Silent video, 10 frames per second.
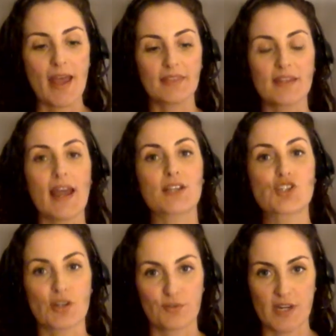and the next
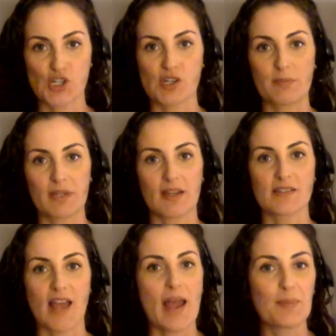generation
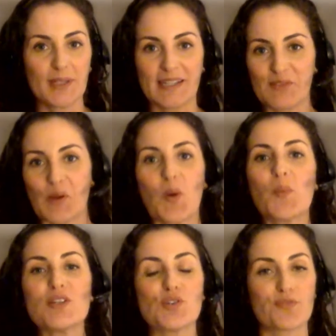because I believe, what
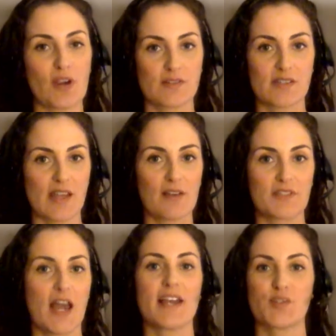we do for ourselves
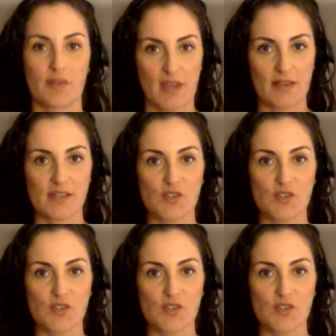dies with us.